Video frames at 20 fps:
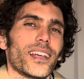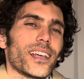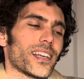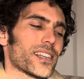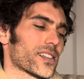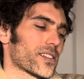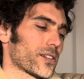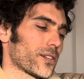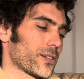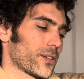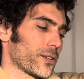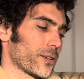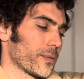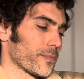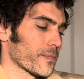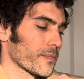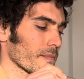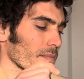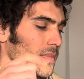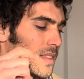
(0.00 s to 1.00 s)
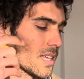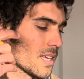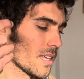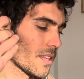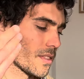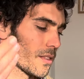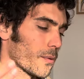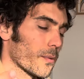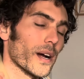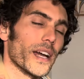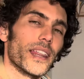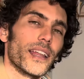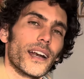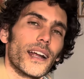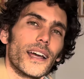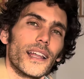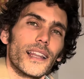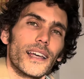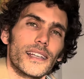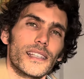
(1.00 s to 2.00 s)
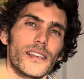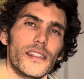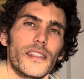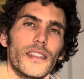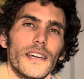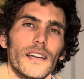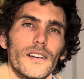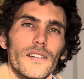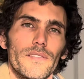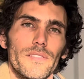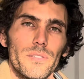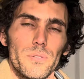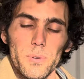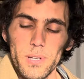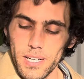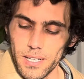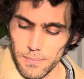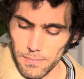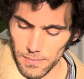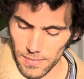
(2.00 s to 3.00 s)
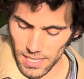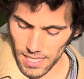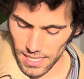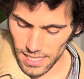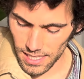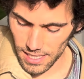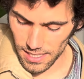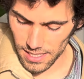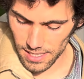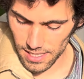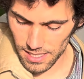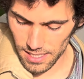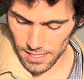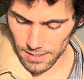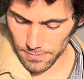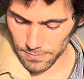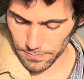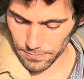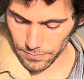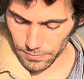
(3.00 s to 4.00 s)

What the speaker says: So the way that I like to think of the rhythm is